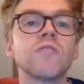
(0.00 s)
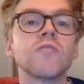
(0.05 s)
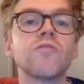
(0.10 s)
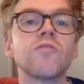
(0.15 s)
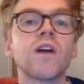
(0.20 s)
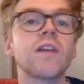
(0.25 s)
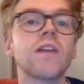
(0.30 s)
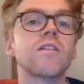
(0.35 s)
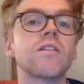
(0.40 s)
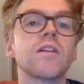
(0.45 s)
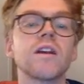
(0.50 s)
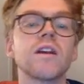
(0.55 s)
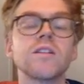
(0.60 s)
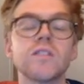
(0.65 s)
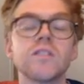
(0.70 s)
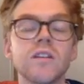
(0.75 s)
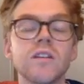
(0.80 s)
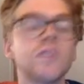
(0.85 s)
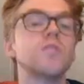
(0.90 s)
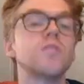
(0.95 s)
Rather, his
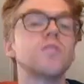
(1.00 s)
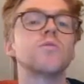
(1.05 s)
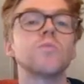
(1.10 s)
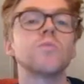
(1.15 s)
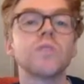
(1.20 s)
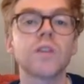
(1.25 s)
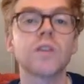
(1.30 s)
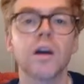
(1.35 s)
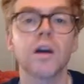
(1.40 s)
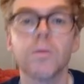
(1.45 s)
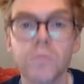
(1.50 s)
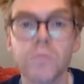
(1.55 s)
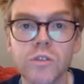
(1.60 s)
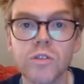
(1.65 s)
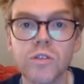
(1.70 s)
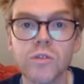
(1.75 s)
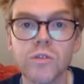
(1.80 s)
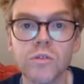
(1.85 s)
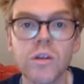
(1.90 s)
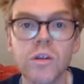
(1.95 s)
guilt would come
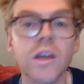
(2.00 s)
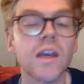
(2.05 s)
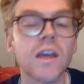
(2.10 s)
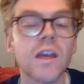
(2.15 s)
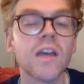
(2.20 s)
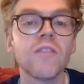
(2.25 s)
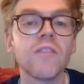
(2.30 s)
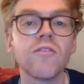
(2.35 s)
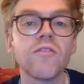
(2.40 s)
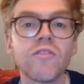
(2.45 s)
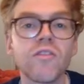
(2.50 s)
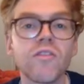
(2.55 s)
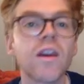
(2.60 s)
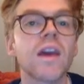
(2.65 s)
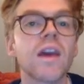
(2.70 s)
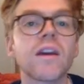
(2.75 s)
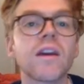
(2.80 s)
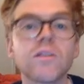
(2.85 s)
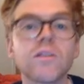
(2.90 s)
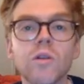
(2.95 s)
to
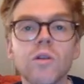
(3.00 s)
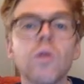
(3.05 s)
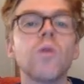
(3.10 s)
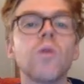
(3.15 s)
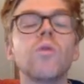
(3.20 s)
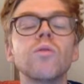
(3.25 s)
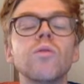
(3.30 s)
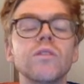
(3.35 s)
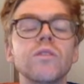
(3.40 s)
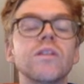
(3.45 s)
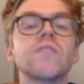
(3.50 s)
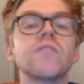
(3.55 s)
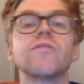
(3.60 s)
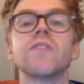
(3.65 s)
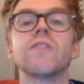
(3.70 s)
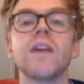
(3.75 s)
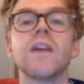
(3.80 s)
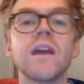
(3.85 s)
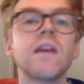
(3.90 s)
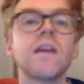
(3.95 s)
infect all the
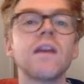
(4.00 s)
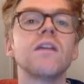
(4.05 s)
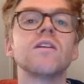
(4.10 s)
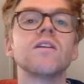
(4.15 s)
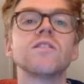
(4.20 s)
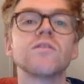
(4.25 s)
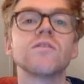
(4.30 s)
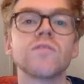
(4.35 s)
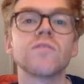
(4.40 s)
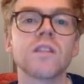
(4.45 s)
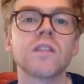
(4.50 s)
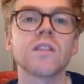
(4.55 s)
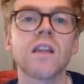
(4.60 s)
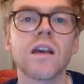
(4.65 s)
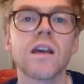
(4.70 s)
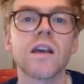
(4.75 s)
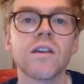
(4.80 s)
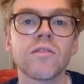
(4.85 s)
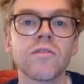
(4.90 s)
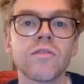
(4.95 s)
different areas of his
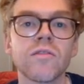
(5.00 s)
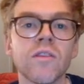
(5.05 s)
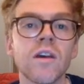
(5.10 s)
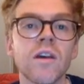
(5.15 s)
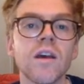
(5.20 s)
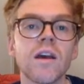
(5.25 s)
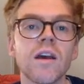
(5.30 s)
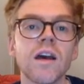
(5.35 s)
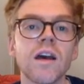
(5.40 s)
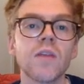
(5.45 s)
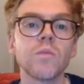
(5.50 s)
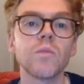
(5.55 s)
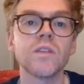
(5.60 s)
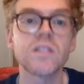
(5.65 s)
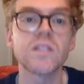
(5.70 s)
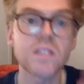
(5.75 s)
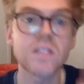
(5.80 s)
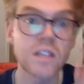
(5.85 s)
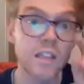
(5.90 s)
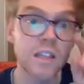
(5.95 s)
life. And we
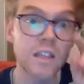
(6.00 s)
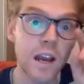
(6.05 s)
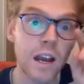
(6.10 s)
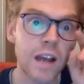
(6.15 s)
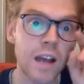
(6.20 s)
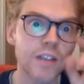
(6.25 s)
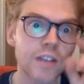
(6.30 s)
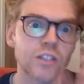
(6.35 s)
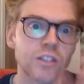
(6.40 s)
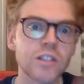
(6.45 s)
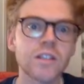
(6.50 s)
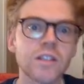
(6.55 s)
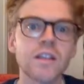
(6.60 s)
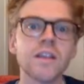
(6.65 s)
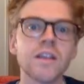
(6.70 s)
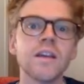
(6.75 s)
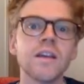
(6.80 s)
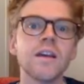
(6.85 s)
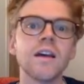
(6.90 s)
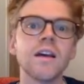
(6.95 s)
see that
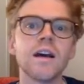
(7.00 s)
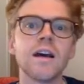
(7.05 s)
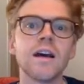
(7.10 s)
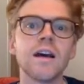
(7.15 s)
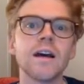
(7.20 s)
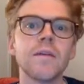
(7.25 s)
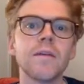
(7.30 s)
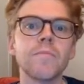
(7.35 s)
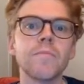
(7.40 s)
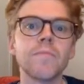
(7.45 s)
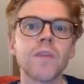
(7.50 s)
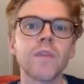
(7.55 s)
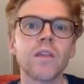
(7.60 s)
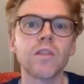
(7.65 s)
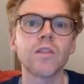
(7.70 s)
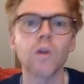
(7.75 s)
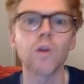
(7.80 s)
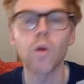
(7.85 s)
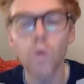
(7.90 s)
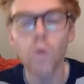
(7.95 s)
actually
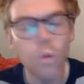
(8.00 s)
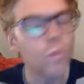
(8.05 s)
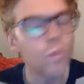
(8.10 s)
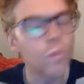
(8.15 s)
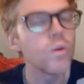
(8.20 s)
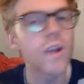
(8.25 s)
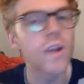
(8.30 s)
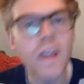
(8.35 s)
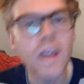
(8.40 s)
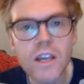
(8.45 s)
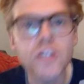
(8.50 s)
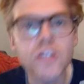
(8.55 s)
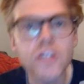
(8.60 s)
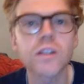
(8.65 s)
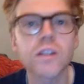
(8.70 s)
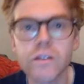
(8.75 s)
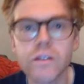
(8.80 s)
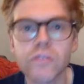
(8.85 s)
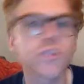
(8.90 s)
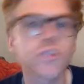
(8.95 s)
the whole
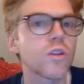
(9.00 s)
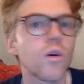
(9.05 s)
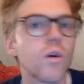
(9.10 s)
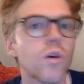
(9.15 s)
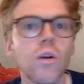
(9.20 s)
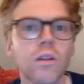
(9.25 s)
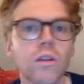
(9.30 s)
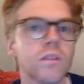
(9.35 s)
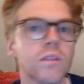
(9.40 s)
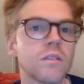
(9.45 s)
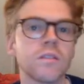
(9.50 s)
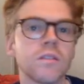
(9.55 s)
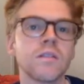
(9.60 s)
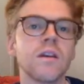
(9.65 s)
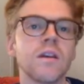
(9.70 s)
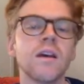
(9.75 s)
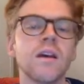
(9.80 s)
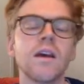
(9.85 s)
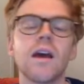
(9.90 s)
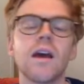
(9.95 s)
nation of Scotland
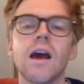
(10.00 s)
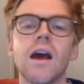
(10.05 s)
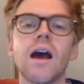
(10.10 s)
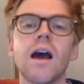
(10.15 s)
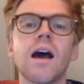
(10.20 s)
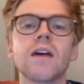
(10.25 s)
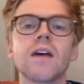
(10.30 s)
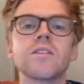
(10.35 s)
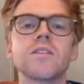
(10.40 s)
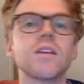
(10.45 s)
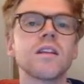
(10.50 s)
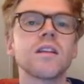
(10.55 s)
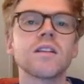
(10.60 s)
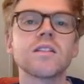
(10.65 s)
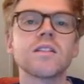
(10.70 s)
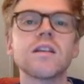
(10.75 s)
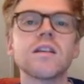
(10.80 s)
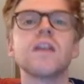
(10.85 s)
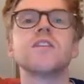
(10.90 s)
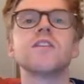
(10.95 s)
has, in a
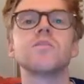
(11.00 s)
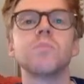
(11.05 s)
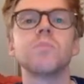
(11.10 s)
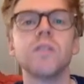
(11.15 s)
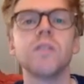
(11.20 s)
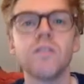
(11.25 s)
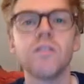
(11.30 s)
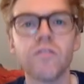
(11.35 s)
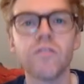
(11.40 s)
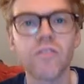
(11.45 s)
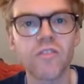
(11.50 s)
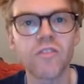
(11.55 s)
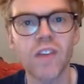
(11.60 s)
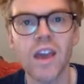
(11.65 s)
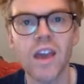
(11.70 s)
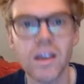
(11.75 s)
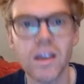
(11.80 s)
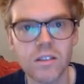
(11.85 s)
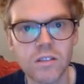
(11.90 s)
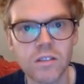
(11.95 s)
sense, been
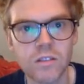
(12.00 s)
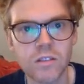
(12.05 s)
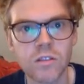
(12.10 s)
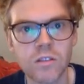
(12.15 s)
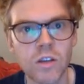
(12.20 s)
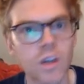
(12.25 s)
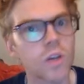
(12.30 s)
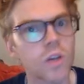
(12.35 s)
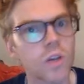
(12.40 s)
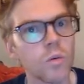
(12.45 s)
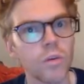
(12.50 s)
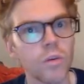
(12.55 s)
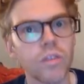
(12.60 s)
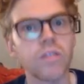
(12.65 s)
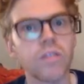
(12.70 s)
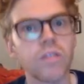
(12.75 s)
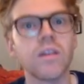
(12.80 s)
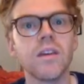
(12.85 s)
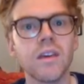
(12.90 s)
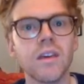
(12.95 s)
infected with
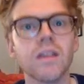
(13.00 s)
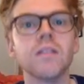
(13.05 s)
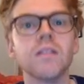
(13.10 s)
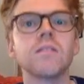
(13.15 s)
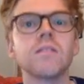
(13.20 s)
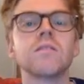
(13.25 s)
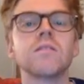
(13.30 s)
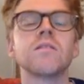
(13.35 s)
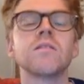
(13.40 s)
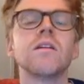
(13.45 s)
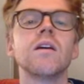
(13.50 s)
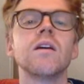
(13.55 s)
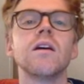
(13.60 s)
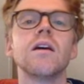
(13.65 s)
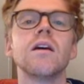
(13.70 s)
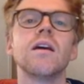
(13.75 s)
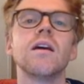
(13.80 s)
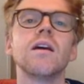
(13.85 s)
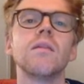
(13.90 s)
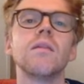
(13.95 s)
the guilt
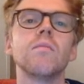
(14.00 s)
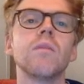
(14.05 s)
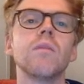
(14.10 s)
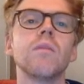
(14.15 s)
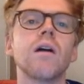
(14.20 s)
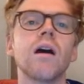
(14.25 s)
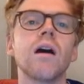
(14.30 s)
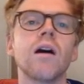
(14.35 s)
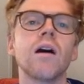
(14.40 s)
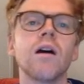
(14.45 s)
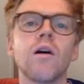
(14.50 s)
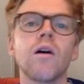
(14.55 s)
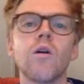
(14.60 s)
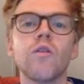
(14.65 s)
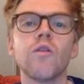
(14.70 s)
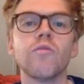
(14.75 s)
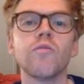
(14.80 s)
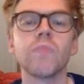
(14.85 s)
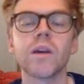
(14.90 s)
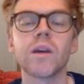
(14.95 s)

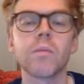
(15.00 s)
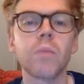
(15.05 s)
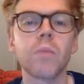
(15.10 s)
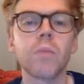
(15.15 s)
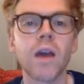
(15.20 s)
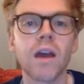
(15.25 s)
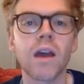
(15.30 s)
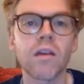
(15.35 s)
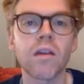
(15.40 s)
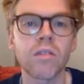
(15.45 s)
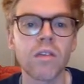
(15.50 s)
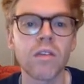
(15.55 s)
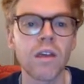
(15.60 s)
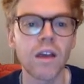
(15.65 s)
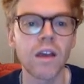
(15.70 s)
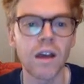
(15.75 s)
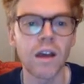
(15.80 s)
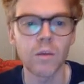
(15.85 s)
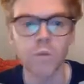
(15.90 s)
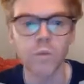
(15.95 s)
of Macbeth,
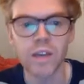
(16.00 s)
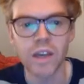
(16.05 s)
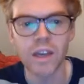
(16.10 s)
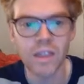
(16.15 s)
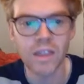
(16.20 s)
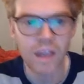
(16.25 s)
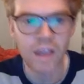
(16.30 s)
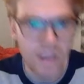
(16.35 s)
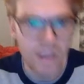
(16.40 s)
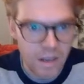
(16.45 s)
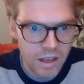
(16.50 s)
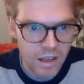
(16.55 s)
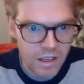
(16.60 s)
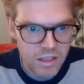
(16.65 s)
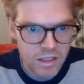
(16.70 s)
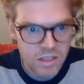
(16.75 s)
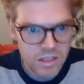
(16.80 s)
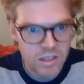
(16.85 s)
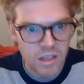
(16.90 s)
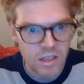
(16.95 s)
and we get that
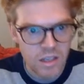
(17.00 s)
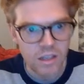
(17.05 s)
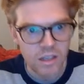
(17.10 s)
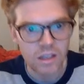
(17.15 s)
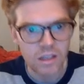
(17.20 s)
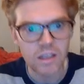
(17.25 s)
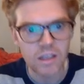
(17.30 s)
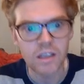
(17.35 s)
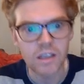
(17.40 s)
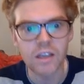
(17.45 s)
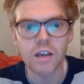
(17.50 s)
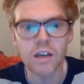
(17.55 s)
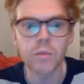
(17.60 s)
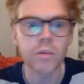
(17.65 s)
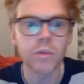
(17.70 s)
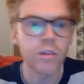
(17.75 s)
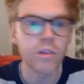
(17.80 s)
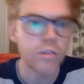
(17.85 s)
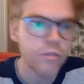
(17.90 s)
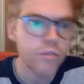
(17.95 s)
nicely
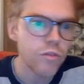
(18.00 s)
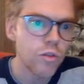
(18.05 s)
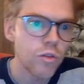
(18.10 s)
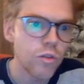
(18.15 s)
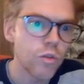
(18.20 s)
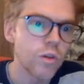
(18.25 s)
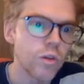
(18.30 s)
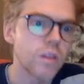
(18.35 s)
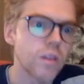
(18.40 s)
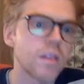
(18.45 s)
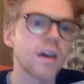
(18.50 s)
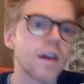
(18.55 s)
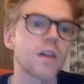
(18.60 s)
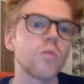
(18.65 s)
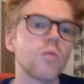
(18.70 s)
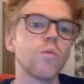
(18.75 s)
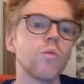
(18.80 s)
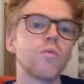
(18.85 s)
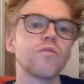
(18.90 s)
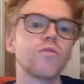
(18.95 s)
coming through in that
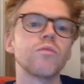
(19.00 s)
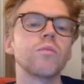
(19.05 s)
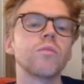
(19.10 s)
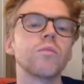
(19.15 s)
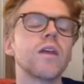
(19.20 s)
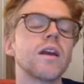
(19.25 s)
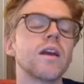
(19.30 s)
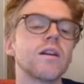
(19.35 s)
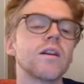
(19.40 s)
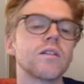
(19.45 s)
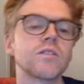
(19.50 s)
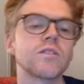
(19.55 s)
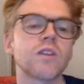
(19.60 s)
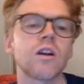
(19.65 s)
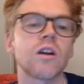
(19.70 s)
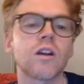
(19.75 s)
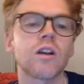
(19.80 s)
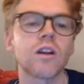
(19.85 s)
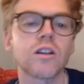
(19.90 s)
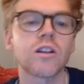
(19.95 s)
quote from Lennox,
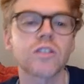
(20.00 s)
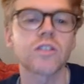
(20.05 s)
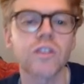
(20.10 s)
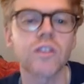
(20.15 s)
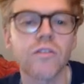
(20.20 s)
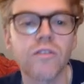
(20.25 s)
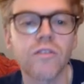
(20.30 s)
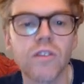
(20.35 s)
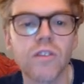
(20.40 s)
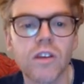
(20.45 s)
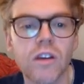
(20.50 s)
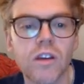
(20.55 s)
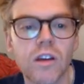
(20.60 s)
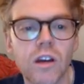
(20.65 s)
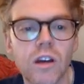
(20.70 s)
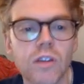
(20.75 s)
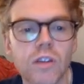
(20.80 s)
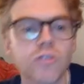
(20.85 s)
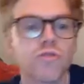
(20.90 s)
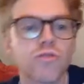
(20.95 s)
"our suffering
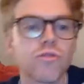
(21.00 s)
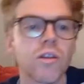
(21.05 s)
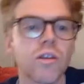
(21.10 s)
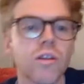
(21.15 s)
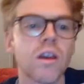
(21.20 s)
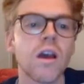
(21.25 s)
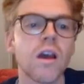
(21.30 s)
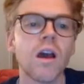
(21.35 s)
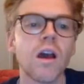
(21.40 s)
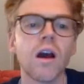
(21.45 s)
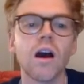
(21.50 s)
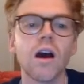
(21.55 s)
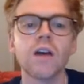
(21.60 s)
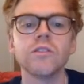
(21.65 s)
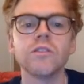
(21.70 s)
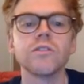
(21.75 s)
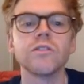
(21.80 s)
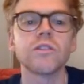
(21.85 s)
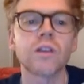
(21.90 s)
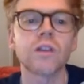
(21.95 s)
country
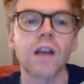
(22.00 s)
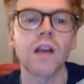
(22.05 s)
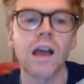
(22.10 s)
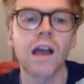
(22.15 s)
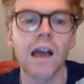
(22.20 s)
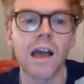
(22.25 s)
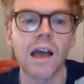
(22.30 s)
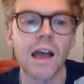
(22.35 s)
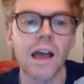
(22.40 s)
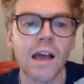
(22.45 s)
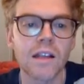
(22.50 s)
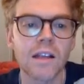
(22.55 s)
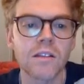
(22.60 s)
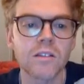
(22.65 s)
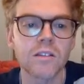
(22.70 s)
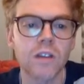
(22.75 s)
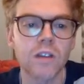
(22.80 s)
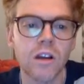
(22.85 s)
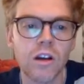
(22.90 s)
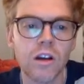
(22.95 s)
under a
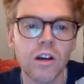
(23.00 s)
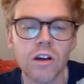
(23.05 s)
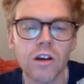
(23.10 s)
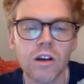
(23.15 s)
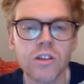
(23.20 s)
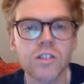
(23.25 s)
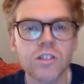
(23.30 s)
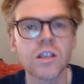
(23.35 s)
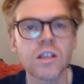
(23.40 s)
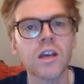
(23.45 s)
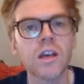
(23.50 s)
hand accursed."